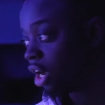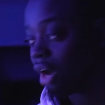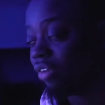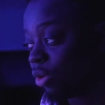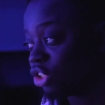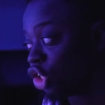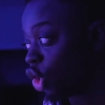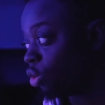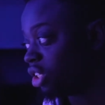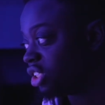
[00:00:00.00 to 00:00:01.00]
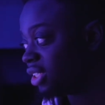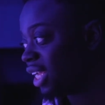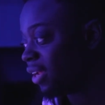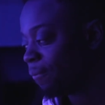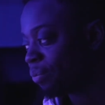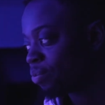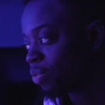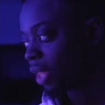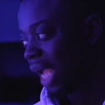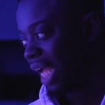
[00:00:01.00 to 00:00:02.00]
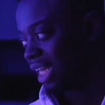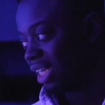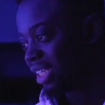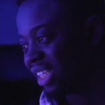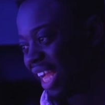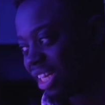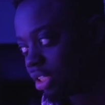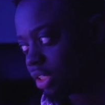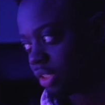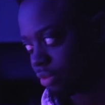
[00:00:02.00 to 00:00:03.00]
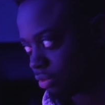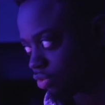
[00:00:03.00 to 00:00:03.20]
Currently watching Golden State and Dallas.